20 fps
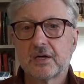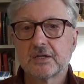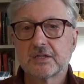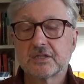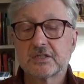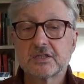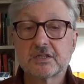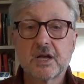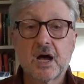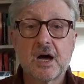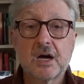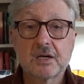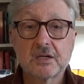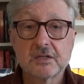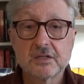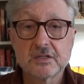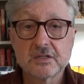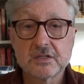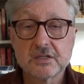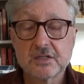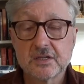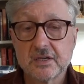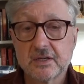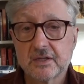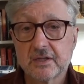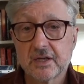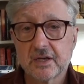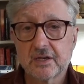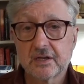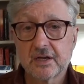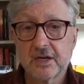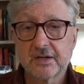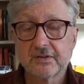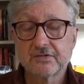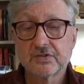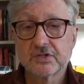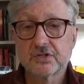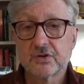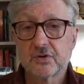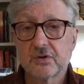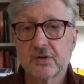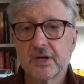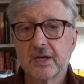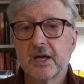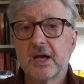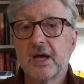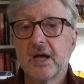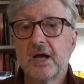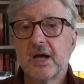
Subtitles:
sagas in their life story